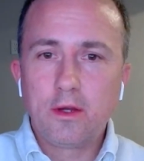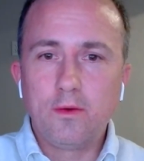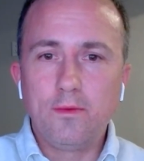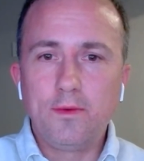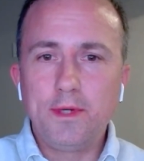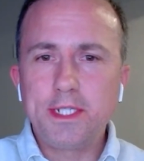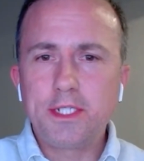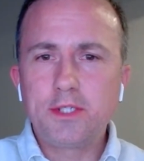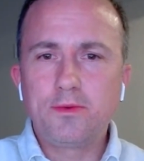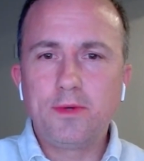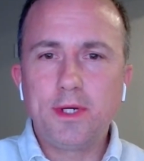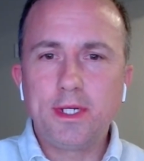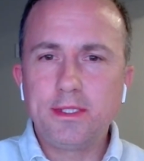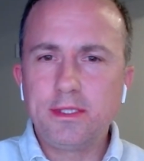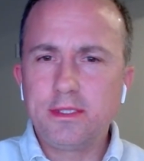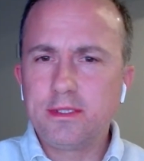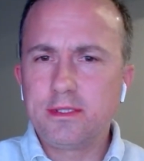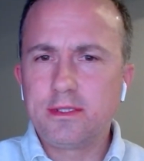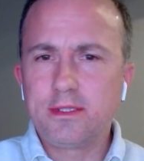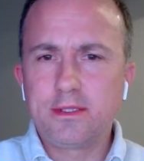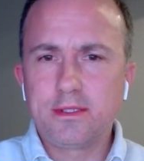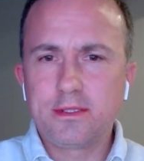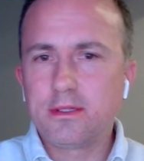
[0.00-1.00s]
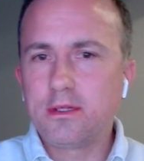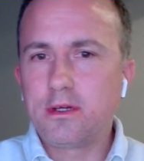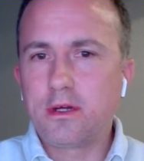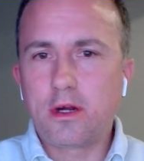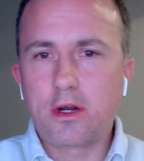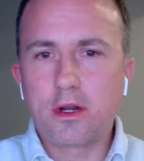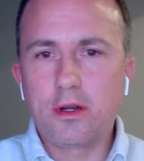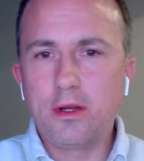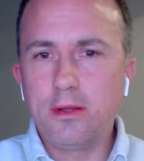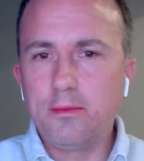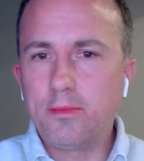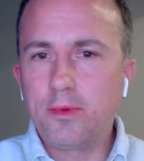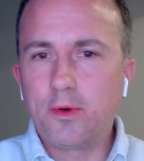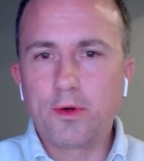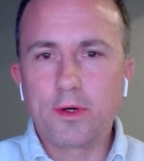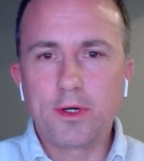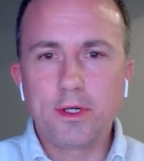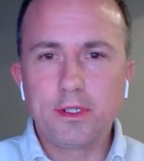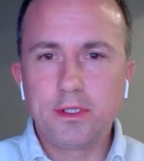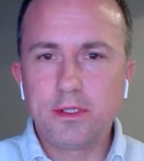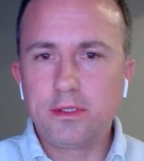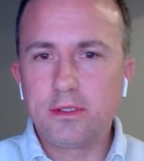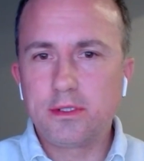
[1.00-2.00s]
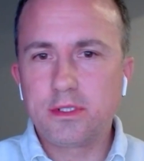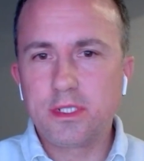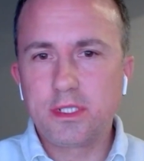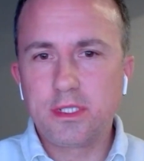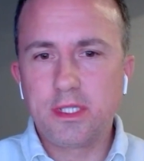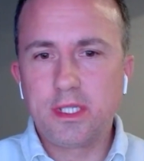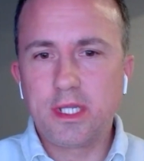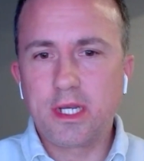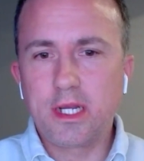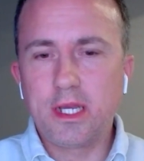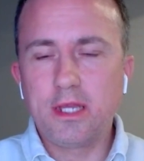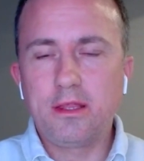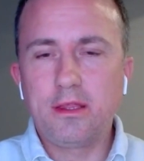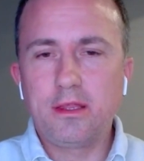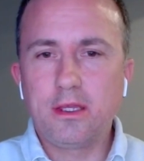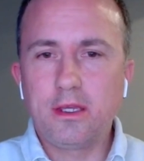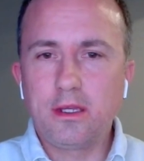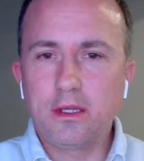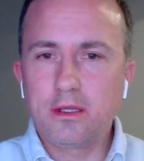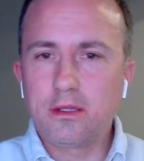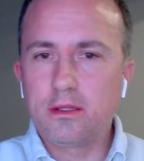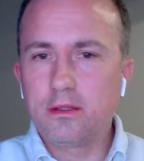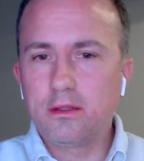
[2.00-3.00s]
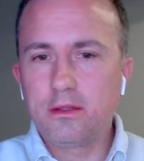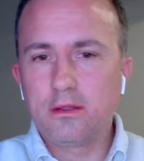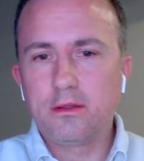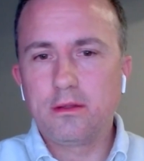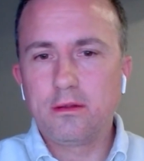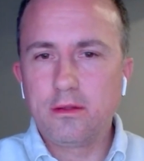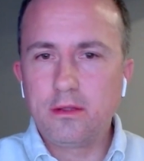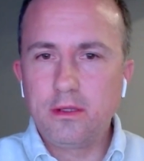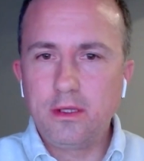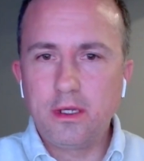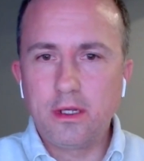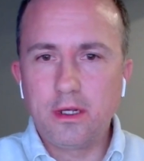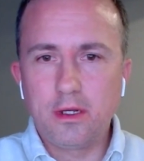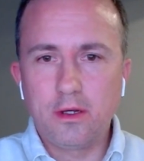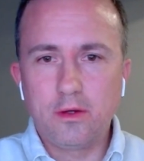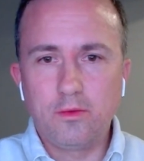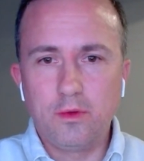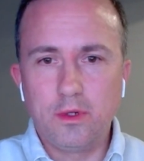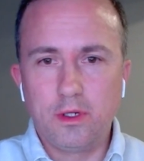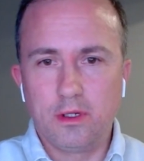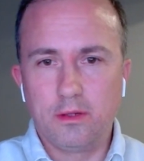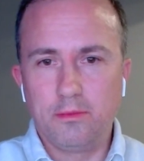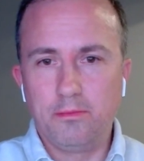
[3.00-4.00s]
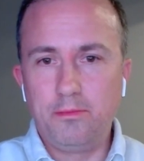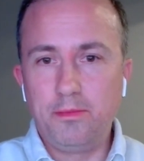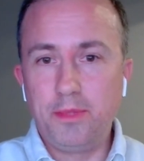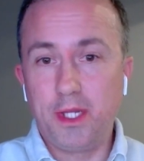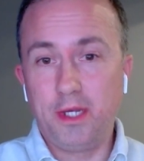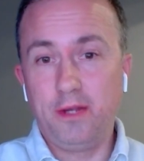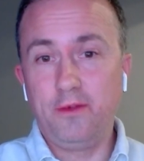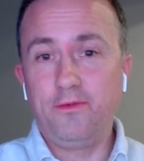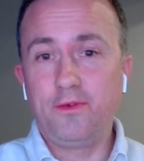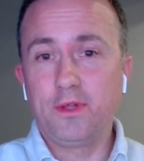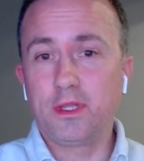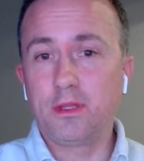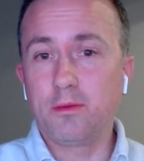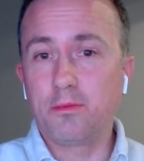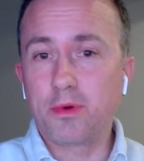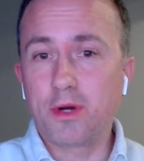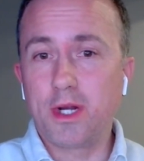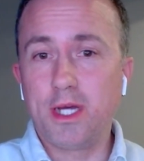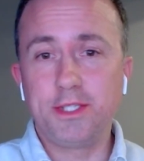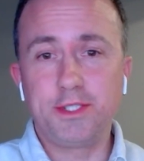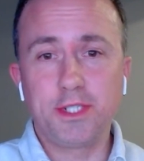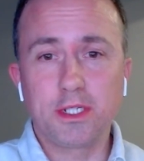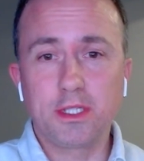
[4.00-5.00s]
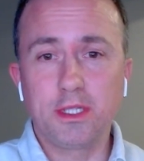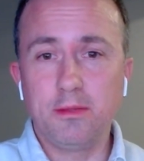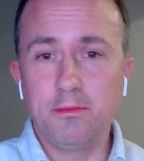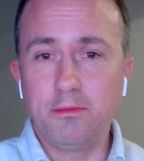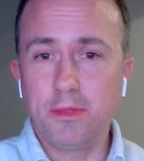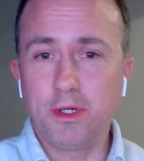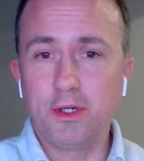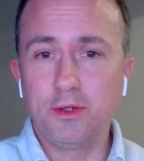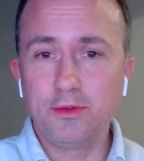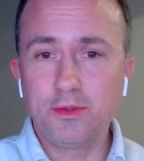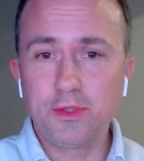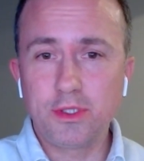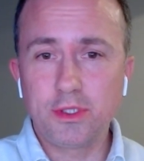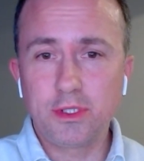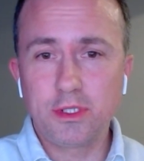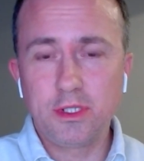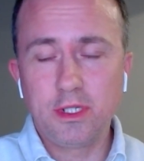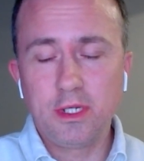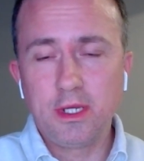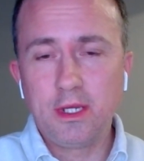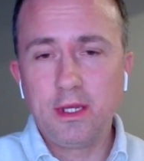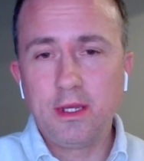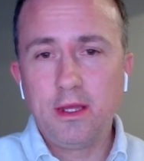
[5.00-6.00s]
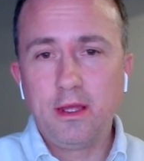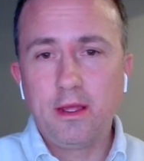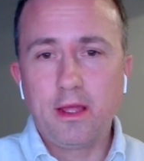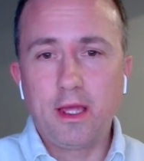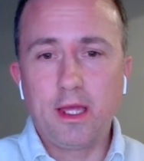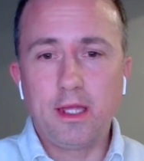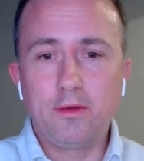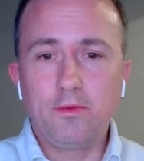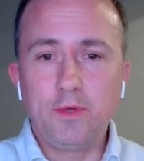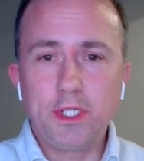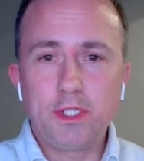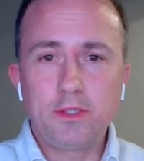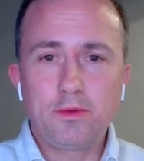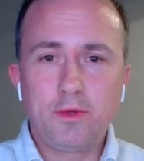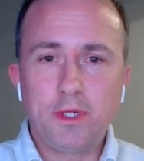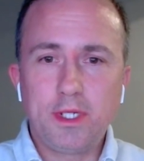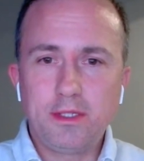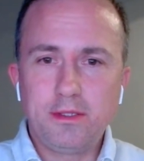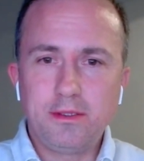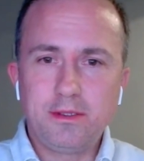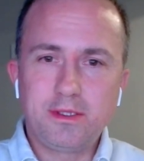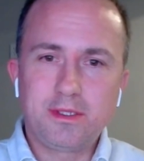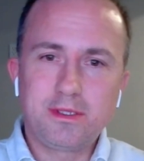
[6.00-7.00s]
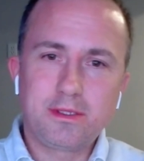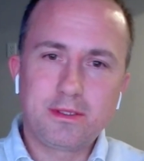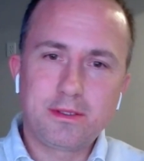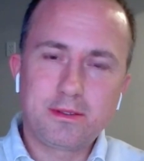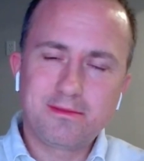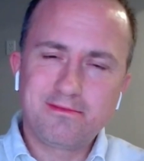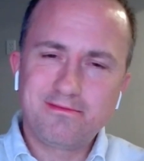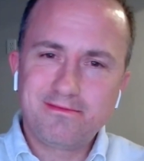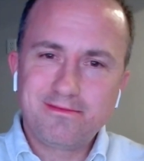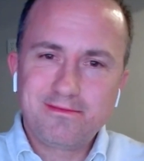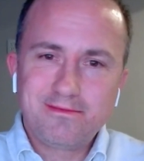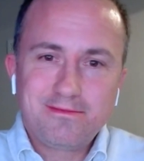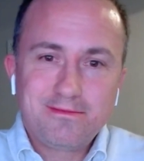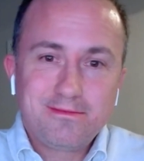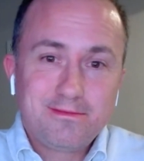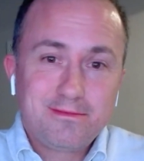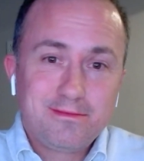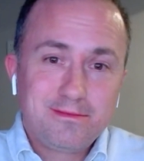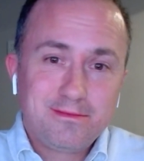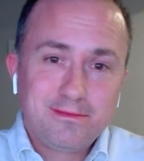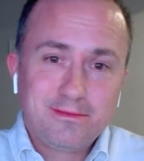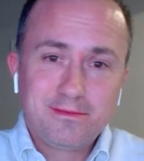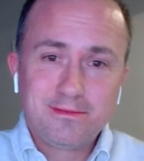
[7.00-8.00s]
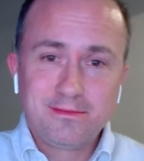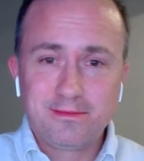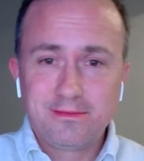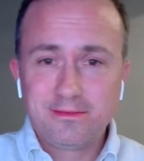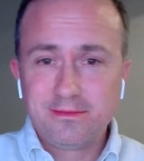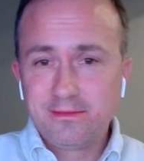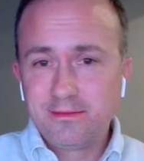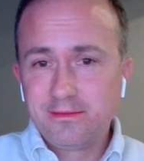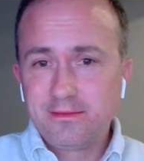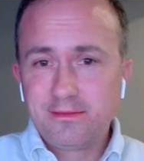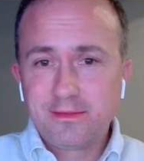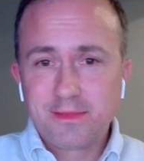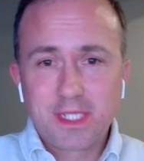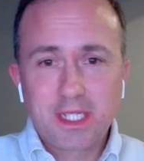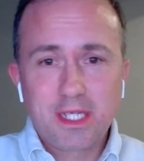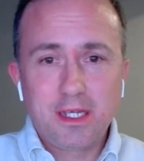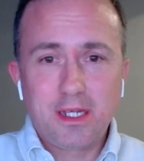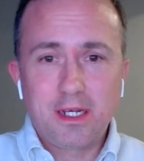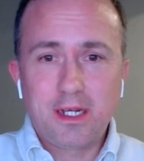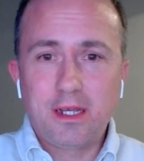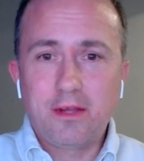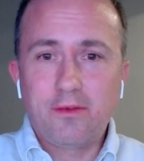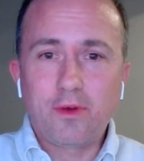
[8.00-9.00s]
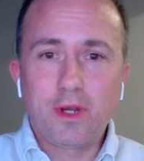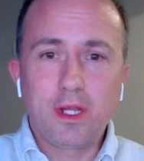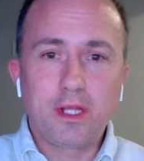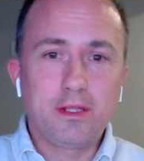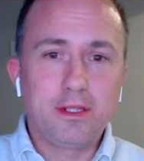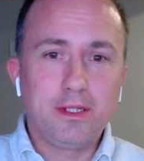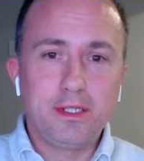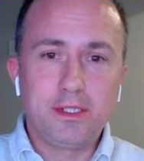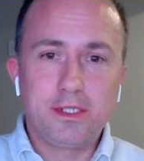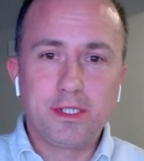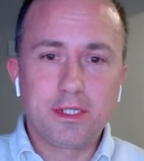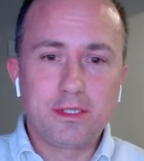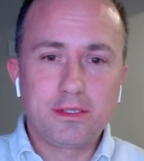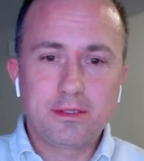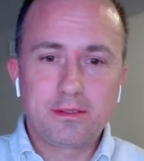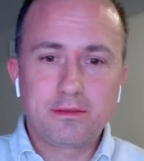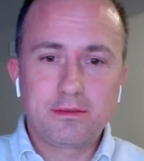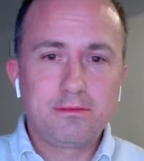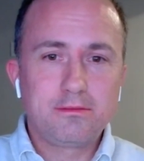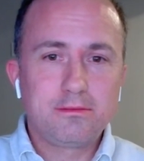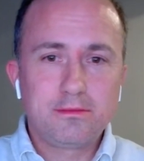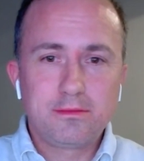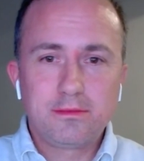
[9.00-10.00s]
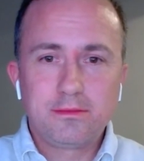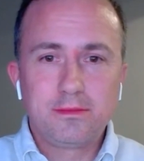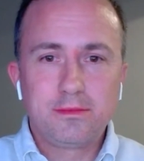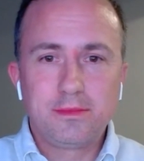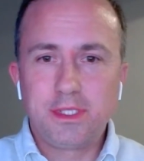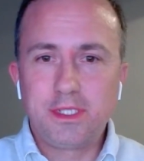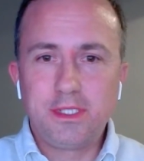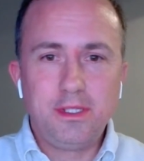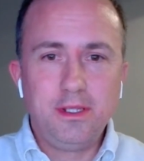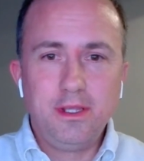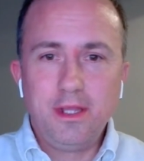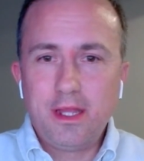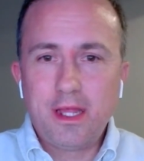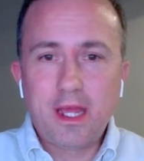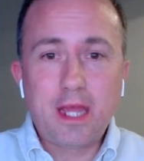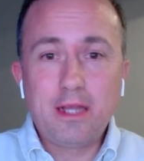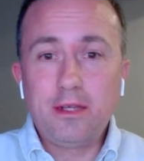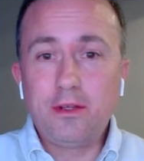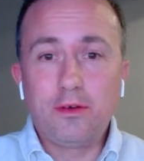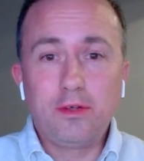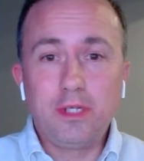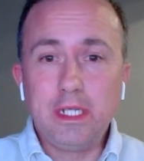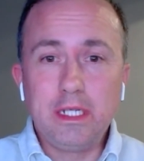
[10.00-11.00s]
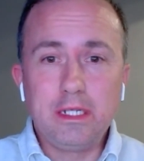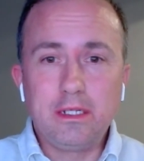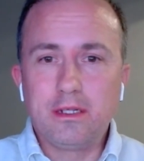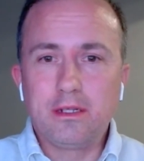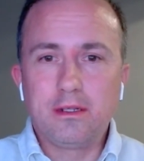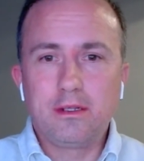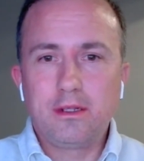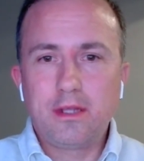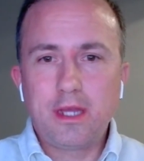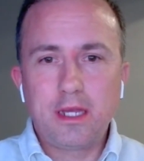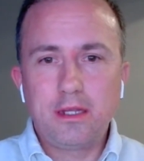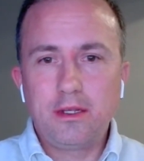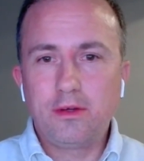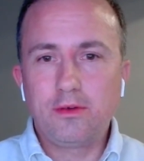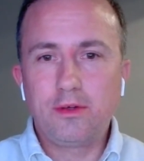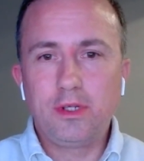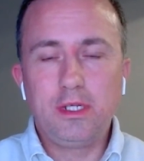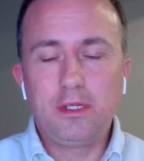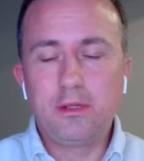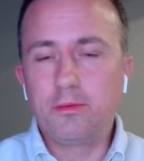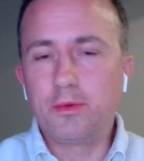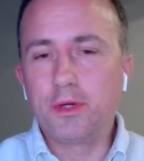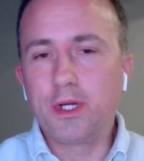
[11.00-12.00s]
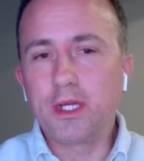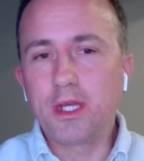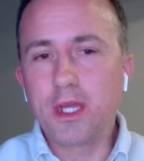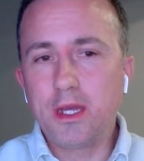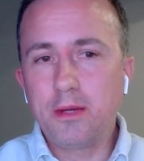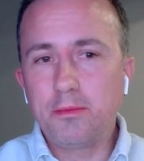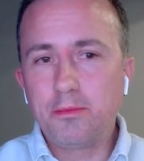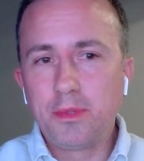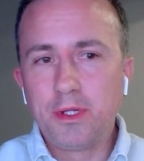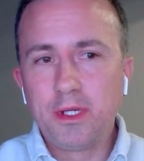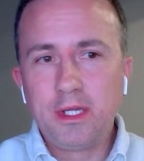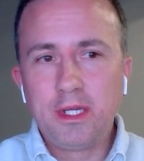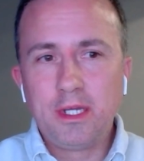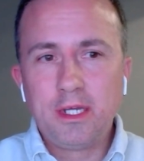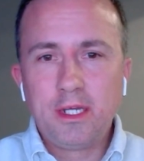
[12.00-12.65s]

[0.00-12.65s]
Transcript: Which ones are important that I think, will benefit the project the most, and which ones can I frankly just, I don't need to bring up.